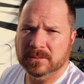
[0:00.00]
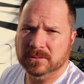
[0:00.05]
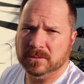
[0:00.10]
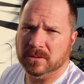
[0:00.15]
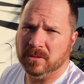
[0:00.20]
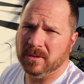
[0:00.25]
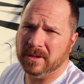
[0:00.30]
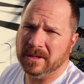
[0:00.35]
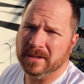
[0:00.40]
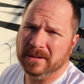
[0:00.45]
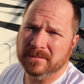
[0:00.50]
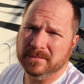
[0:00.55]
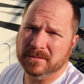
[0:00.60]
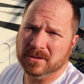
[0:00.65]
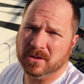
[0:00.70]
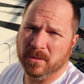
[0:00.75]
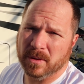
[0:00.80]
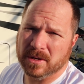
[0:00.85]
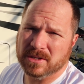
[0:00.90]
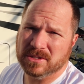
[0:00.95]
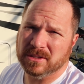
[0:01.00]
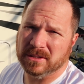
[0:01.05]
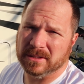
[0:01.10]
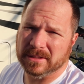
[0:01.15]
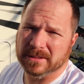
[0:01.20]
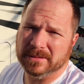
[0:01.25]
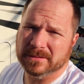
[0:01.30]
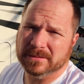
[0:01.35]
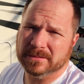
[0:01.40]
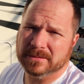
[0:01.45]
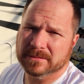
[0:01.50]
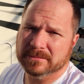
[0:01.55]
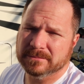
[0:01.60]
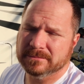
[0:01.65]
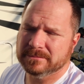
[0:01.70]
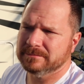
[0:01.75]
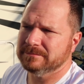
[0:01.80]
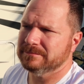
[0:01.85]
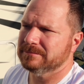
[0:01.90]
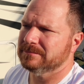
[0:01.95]
So again, the question is,
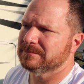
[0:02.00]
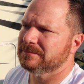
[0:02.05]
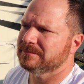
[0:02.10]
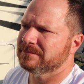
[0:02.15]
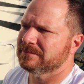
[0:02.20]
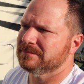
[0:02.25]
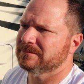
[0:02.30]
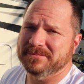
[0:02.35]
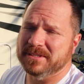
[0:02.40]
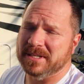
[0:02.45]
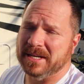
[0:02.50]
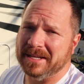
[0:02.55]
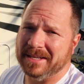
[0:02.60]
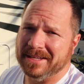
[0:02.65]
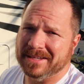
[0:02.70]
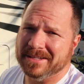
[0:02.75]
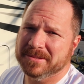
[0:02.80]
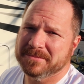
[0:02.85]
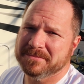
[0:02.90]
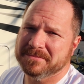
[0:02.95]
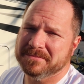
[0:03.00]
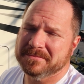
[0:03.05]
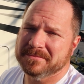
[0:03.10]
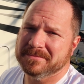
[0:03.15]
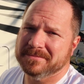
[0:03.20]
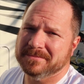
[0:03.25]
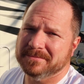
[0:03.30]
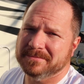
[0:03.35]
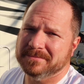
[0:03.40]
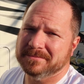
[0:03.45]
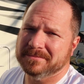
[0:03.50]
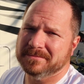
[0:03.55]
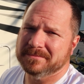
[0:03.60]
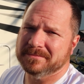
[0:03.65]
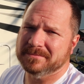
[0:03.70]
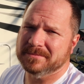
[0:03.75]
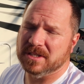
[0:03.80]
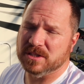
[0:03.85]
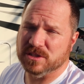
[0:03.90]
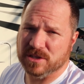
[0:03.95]
did I get
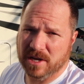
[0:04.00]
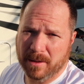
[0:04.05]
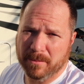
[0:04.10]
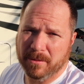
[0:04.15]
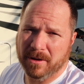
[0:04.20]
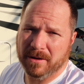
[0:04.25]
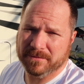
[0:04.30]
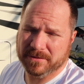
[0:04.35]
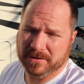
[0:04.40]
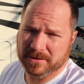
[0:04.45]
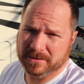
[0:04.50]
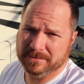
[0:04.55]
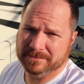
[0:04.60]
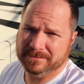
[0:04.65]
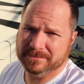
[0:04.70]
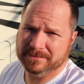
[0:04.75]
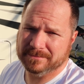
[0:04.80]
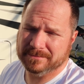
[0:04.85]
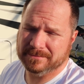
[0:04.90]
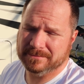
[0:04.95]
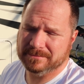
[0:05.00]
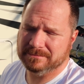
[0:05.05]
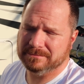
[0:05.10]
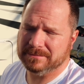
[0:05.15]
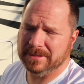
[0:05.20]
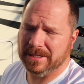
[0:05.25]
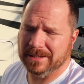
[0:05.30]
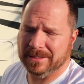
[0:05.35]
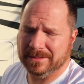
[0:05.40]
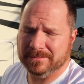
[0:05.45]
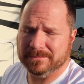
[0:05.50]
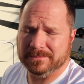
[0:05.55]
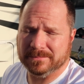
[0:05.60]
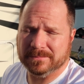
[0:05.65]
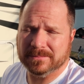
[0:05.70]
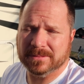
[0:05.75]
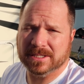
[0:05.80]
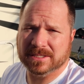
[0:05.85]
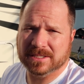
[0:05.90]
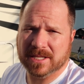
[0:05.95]
the job offer and
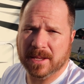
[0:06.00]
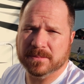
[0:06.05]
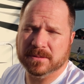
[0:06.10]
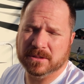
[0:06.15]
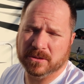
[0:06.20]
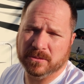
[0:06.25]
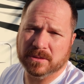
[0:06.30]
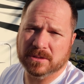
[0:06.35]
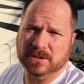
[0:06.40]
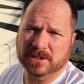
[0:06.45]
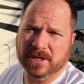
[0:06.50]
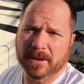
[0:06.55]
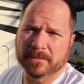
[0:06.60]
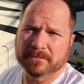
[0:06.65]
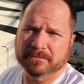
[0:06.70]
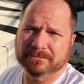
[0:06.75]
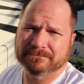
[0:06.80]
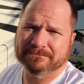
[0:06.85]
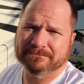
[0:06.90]
the subsequent job?